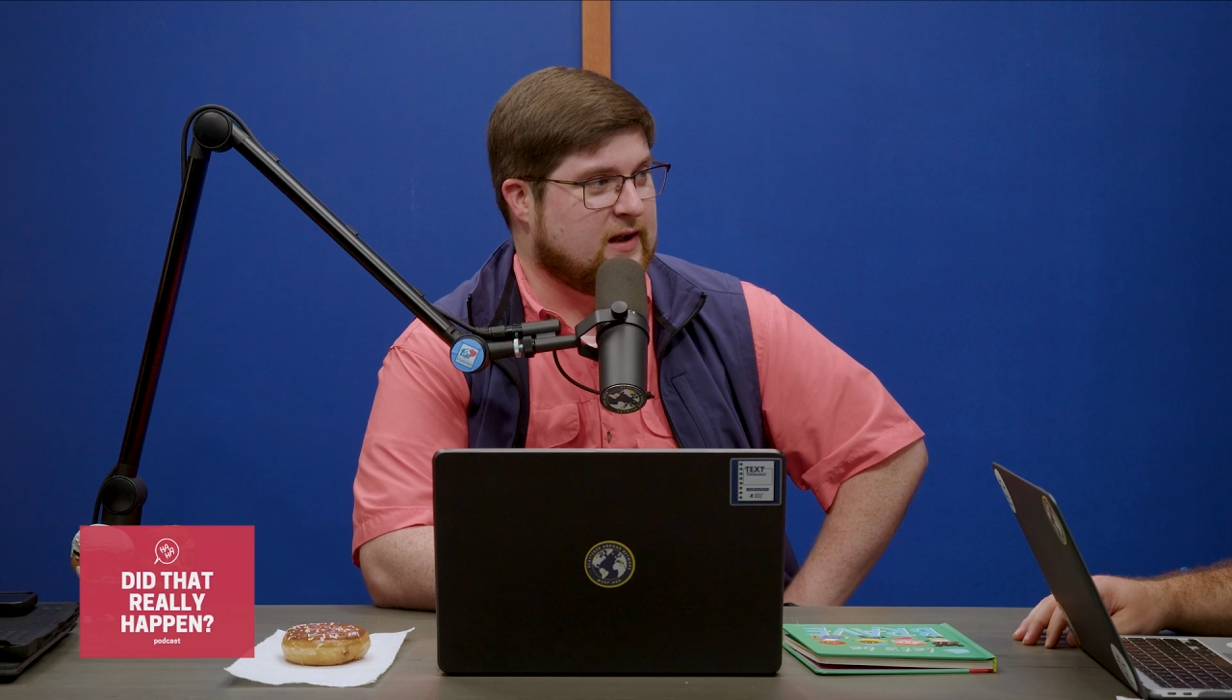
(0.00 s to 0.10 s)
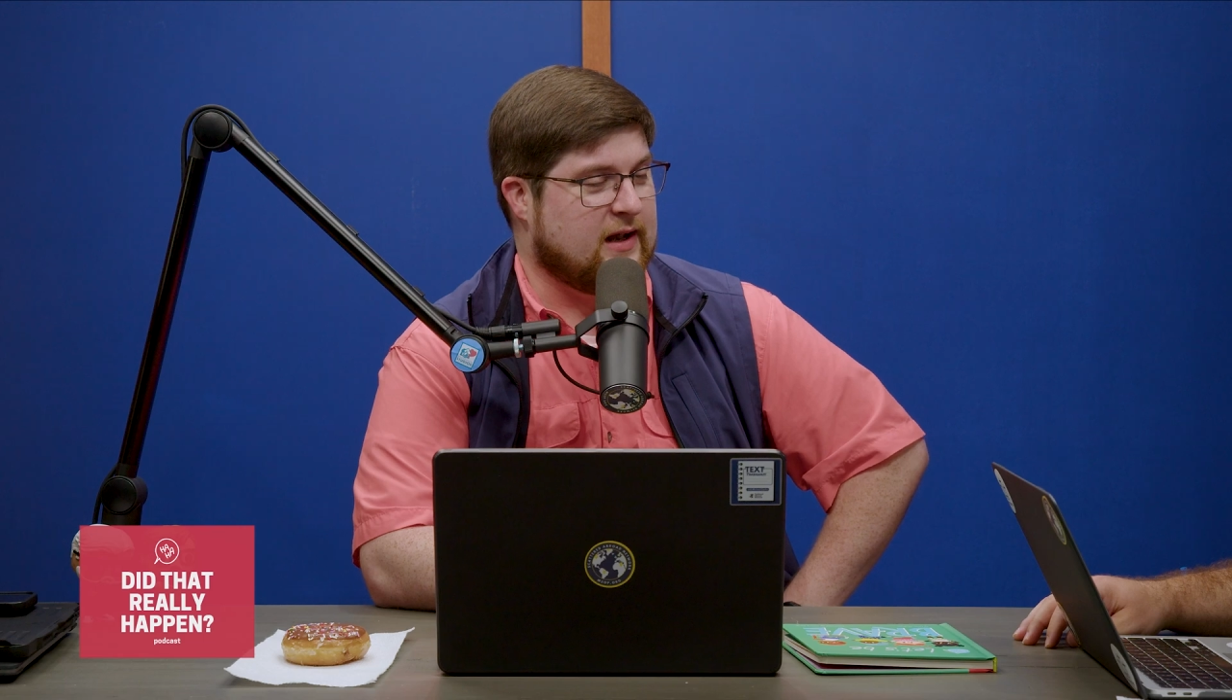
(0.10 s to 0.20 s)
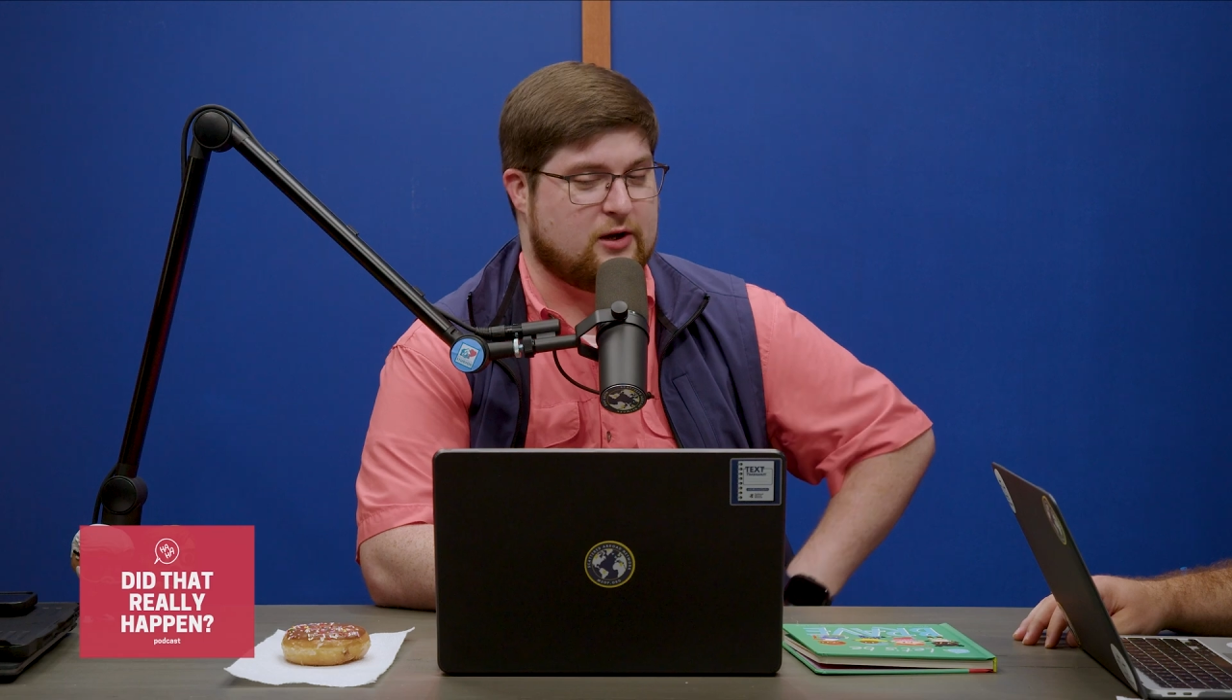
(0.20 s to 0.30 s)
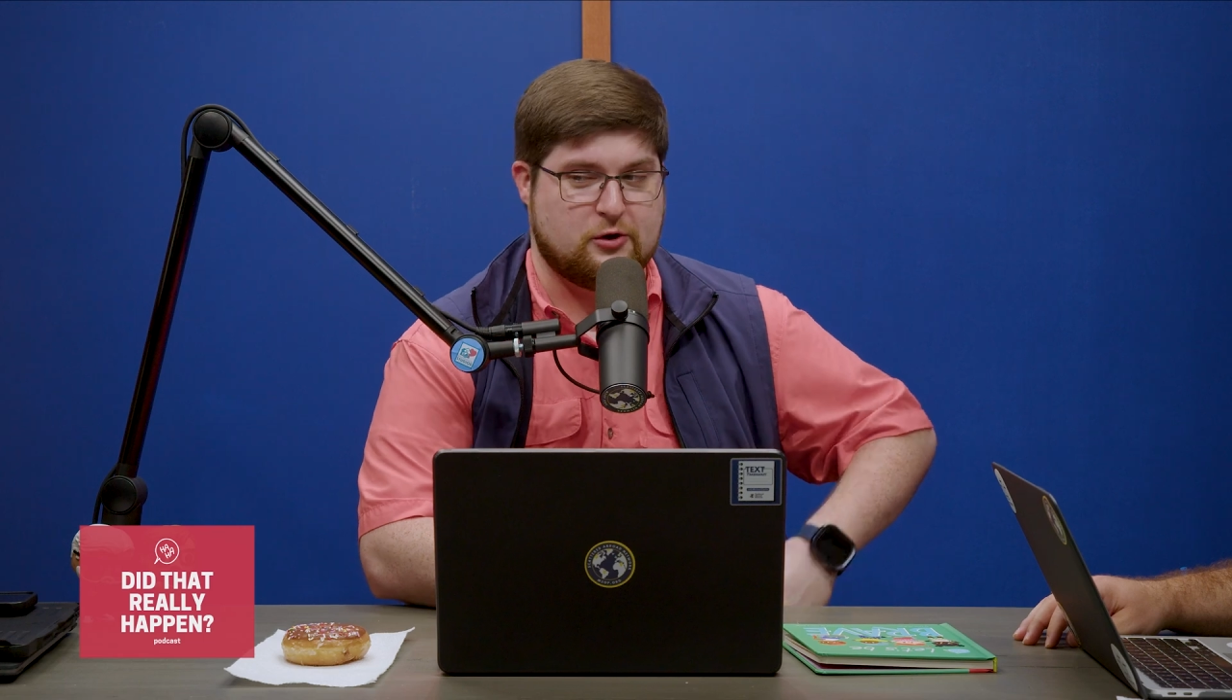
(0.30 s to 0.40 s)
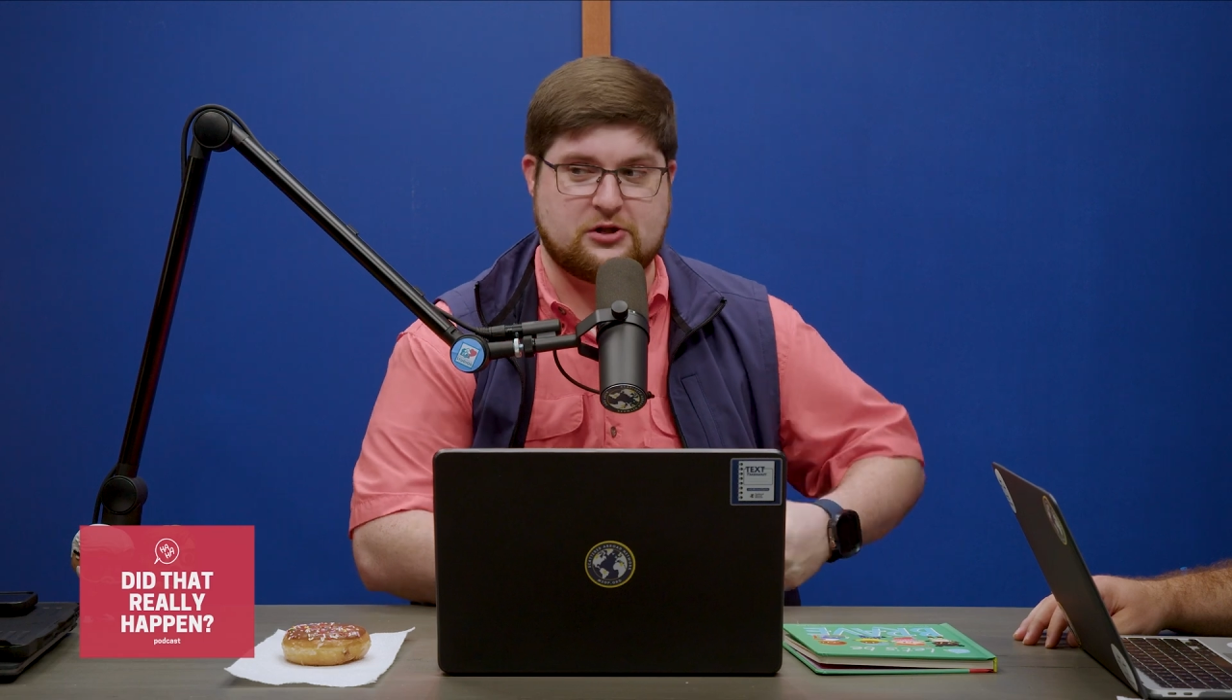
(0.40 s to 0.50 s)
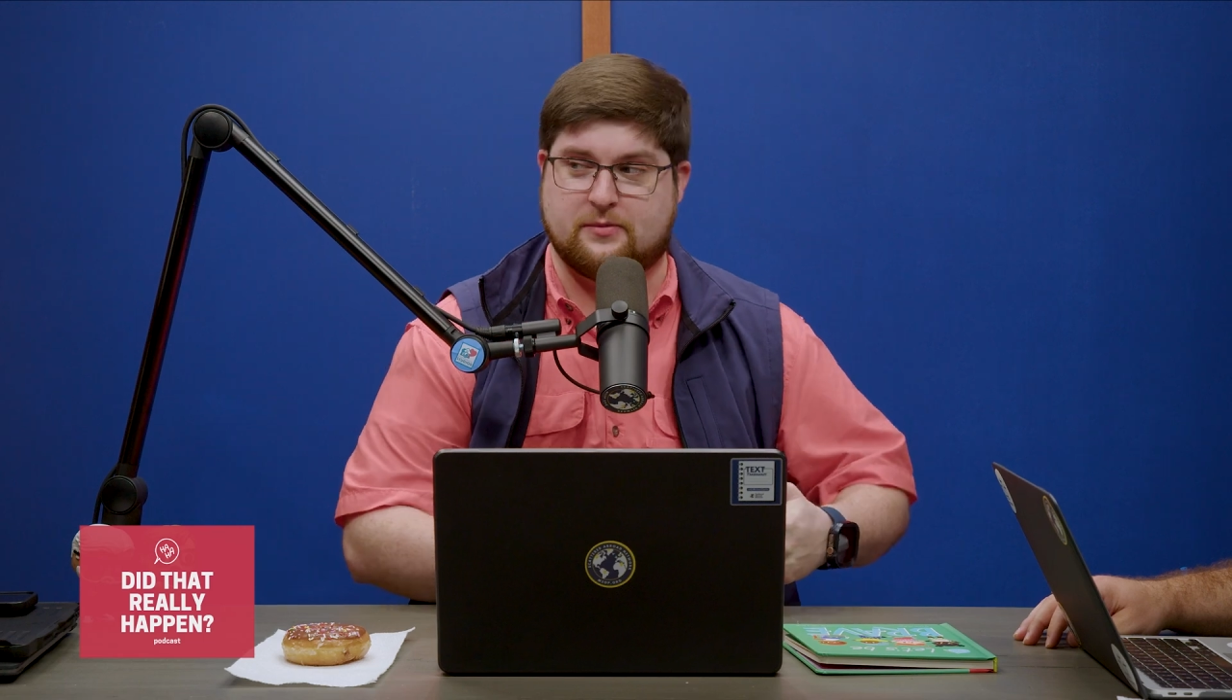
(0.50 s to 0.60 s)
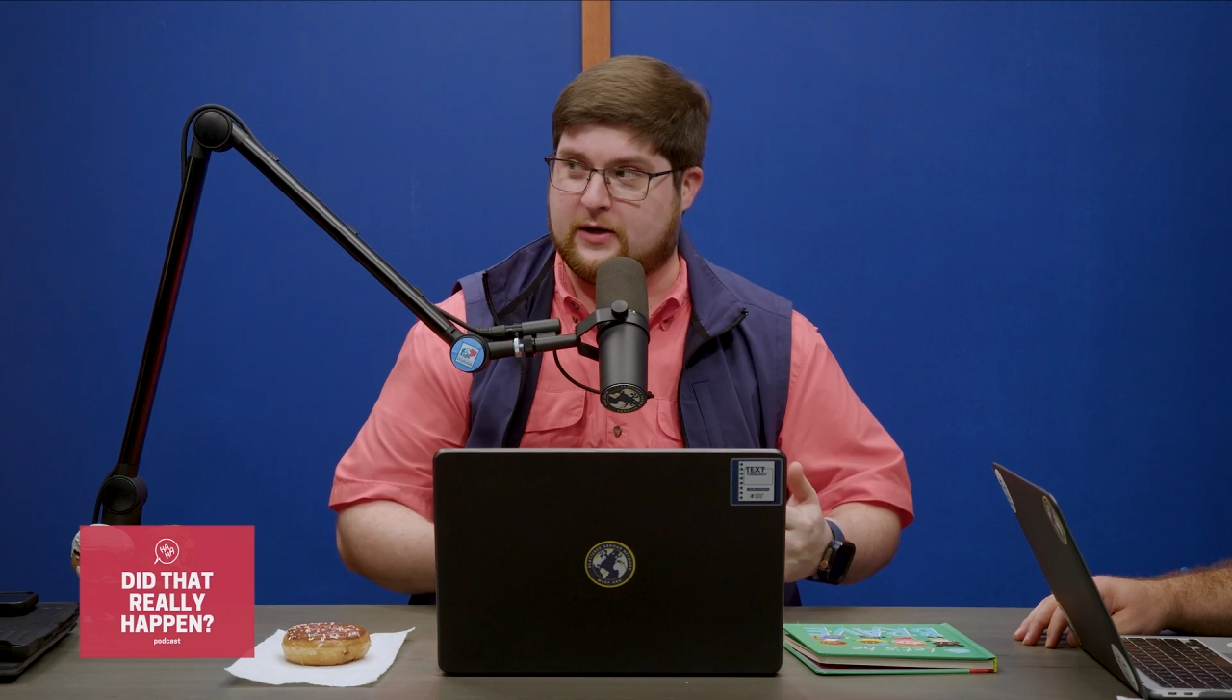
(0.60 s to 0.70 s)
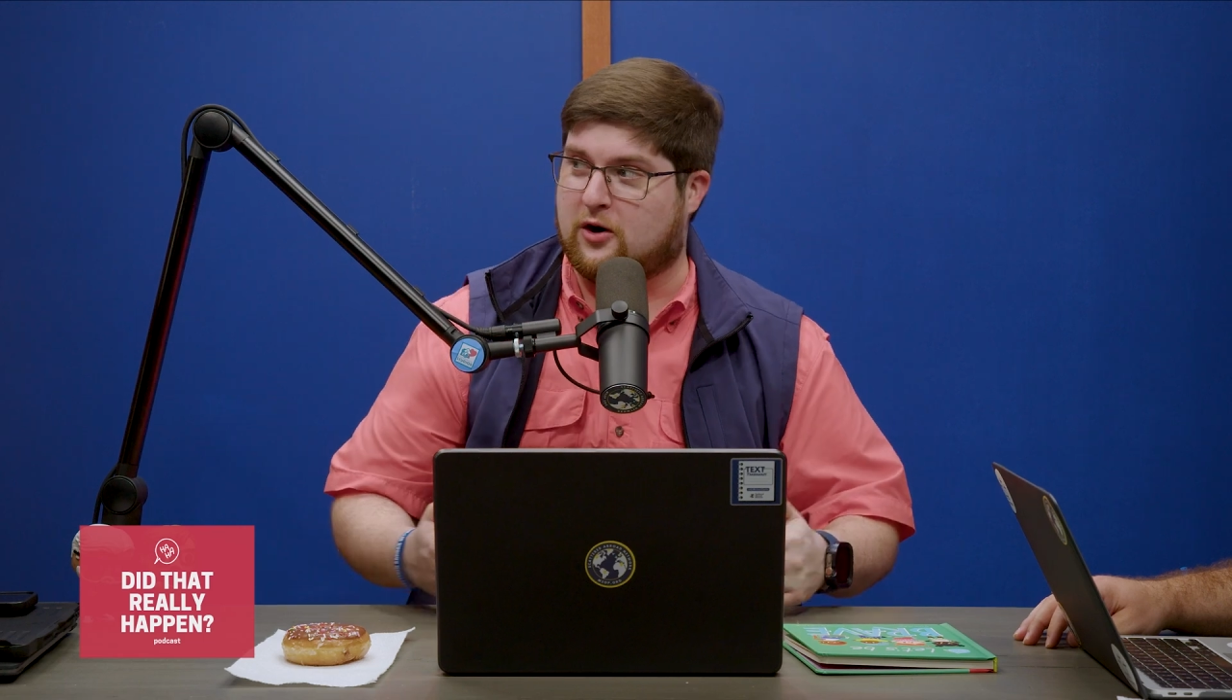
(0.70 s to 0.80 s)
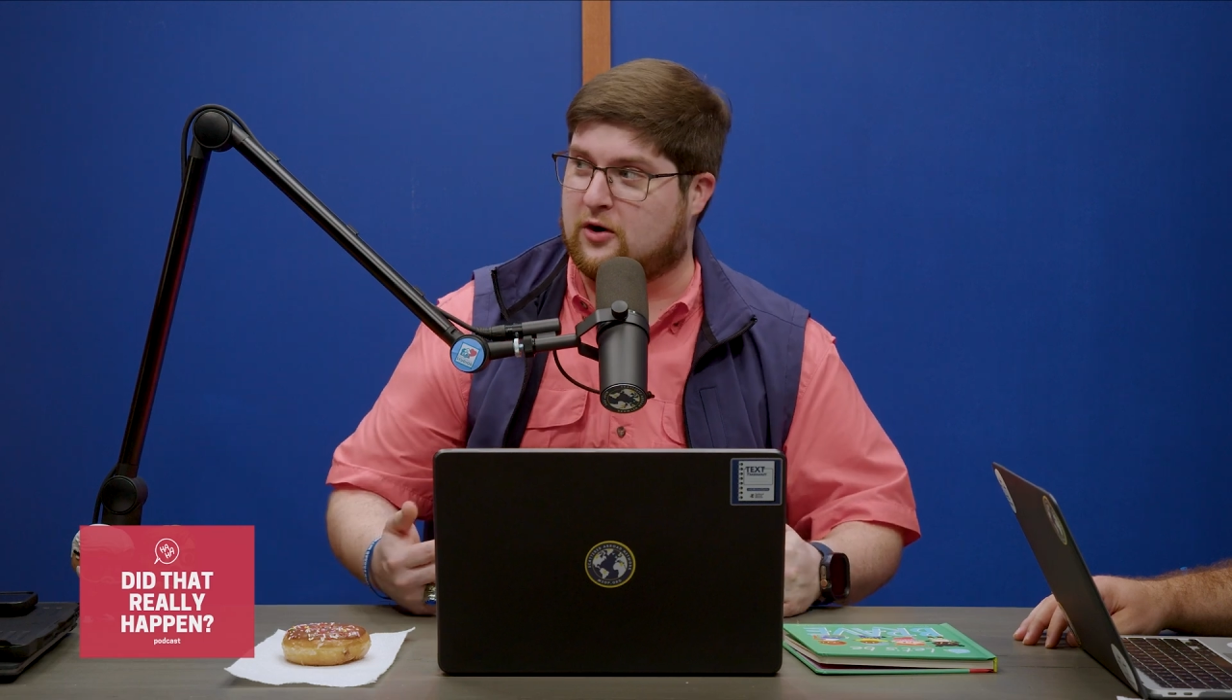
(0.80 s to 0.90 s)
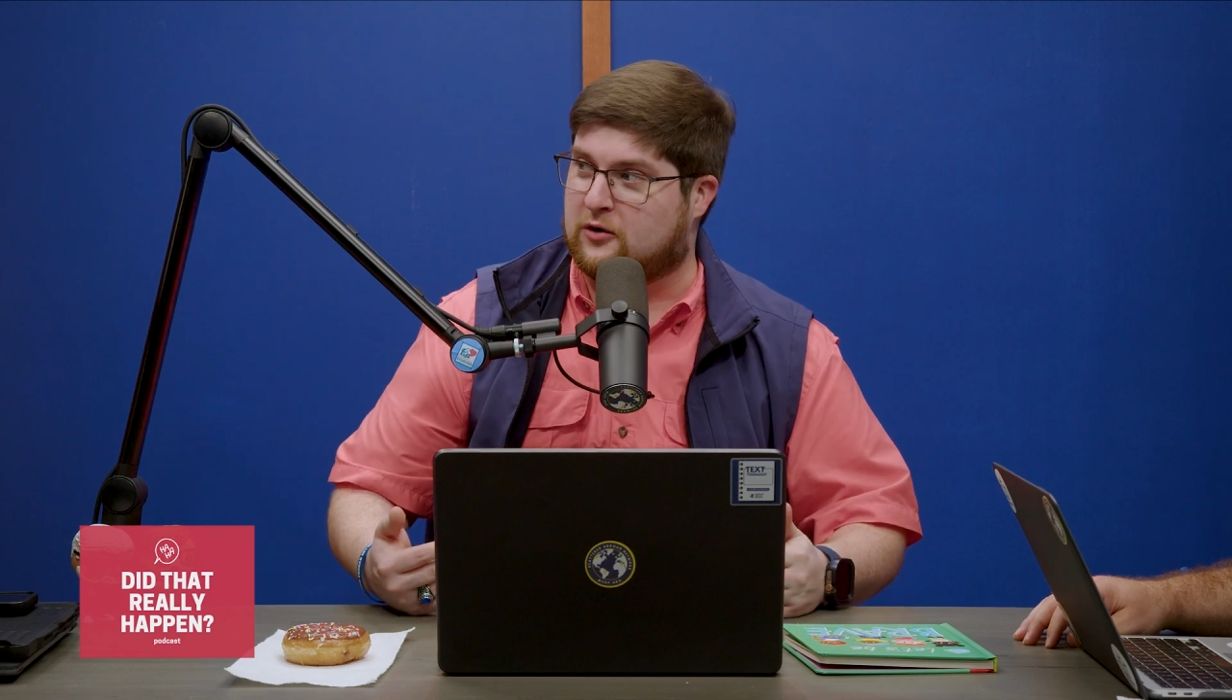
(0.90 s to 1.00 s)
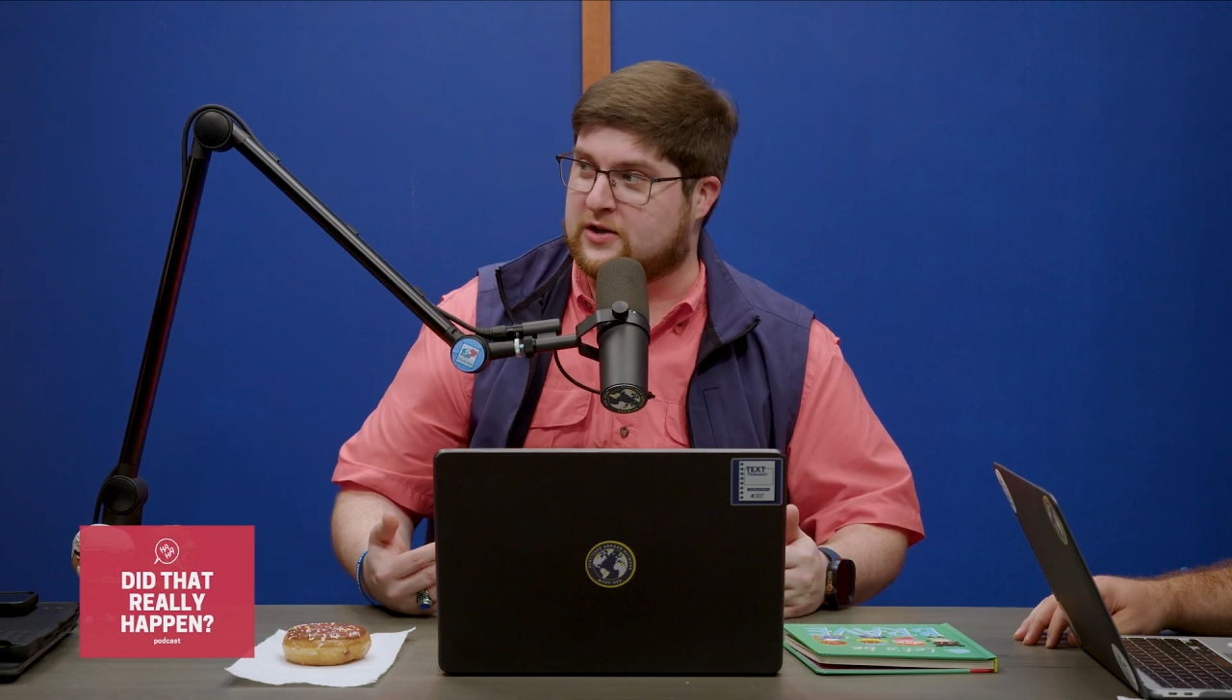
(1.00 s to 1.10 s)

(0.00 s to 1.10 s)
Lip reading: He used to be called